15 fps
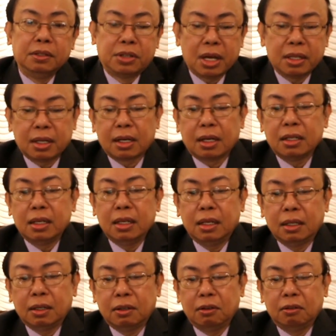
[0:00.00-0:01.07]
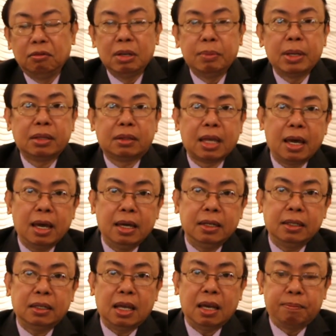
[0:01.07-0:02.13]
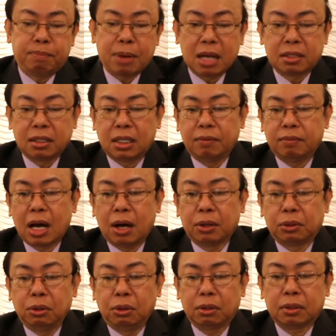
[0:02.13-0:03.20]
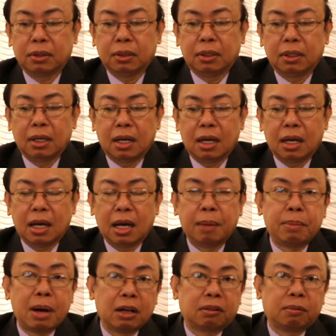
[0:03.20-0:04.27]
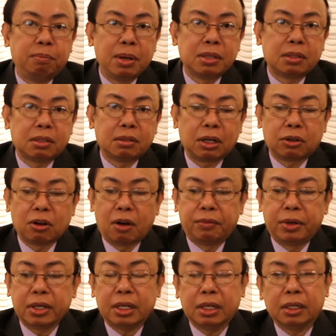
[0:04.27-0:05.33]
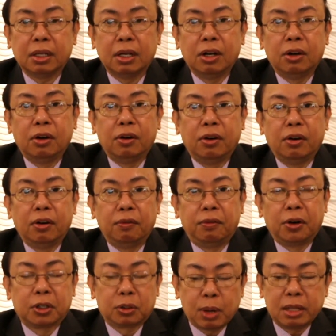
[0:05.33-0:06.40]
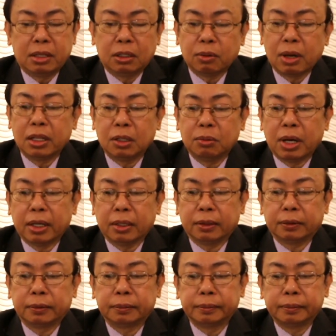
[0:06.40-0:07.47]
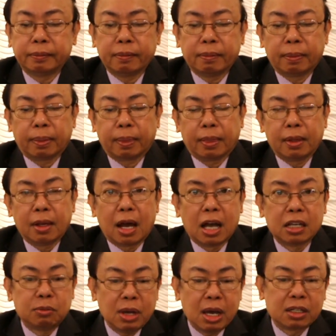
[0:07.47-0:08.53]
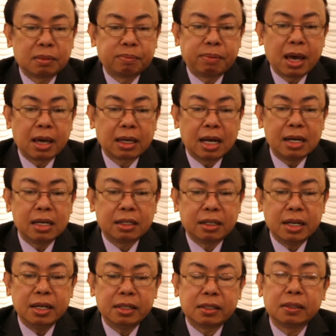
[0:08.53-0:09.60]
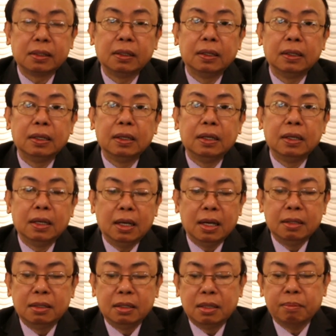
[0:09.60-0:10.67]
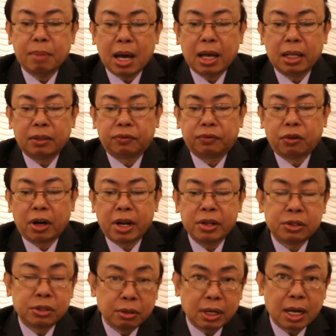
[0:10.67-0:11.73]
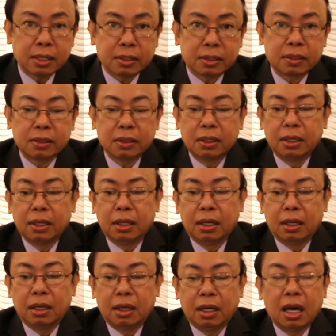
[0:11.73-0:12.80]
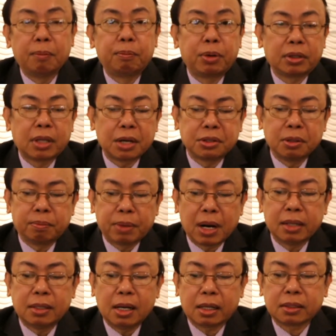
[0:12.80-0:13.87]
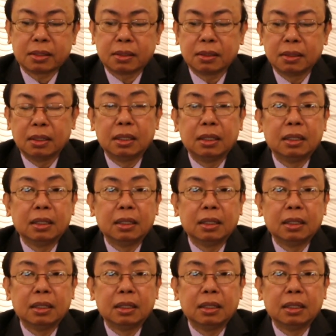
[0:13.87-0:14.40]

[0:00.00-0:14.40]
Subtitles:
Generally, we maintain a positive outlook about business recovery for 2021, as we expect an increase in the demand for insurance and protection products